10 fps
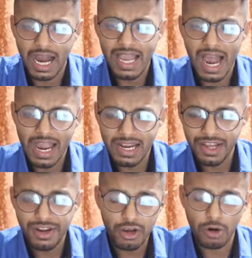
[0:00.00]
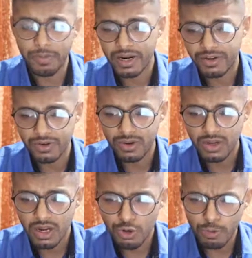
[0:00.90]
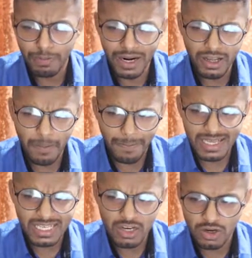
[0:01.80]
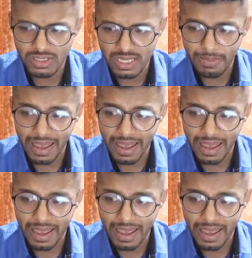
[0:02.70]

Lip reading: I highly recommend you to build your basic concept